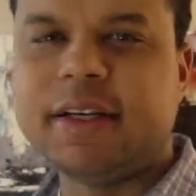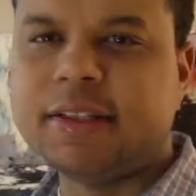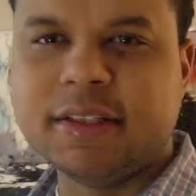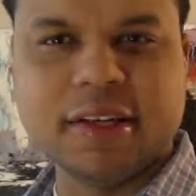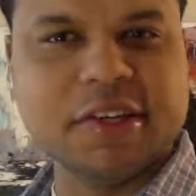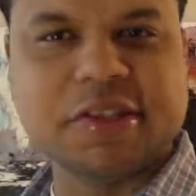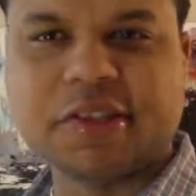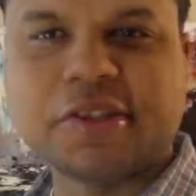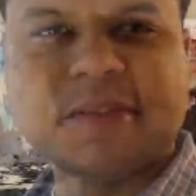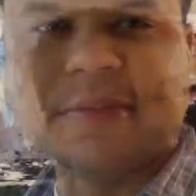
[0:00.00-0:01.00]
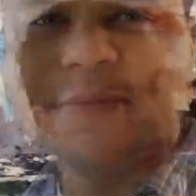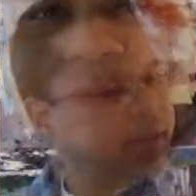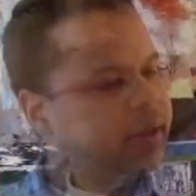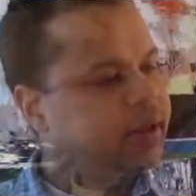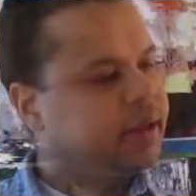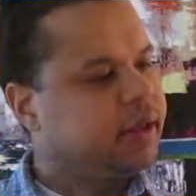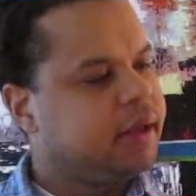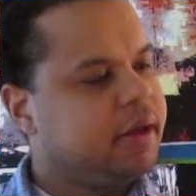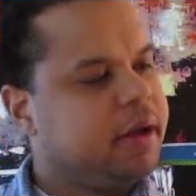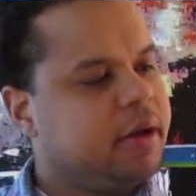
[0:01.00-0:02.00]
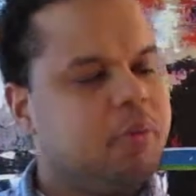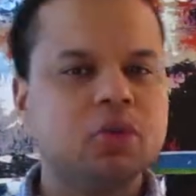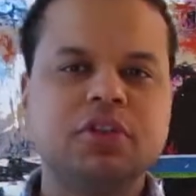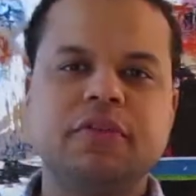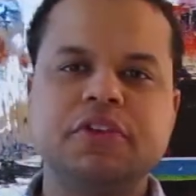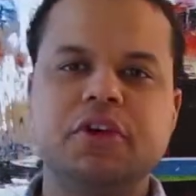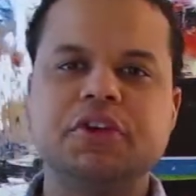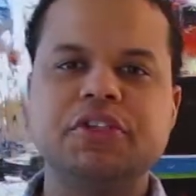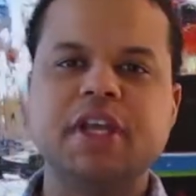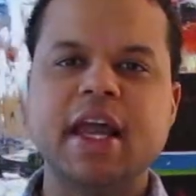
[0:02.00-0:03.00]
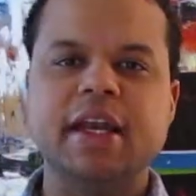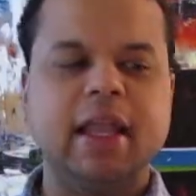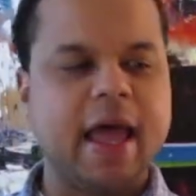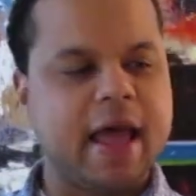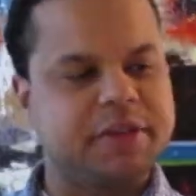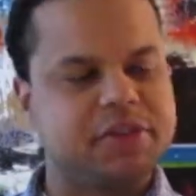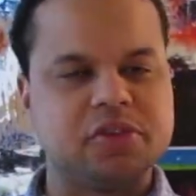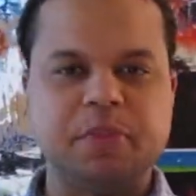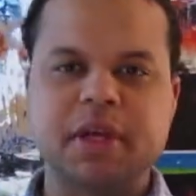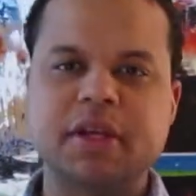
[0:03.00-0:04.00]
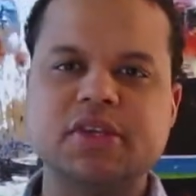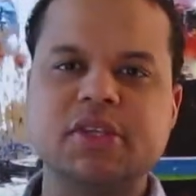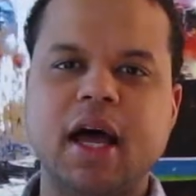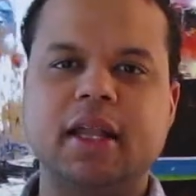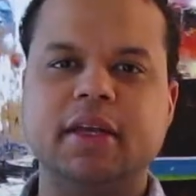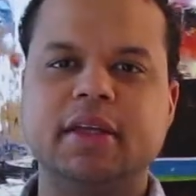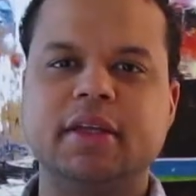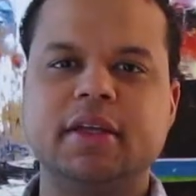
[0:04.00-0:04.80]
Delicious. Most of us understand glass as being a solid.